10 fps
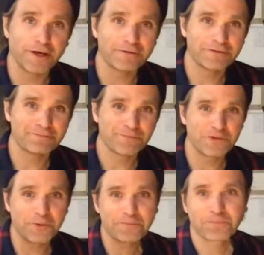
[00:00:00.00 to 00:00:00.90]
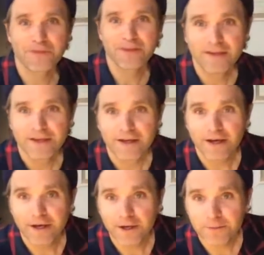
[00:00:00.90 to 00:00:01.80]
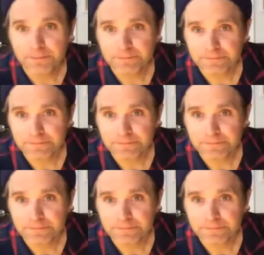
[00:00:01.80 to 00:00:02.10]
guys, so. Um,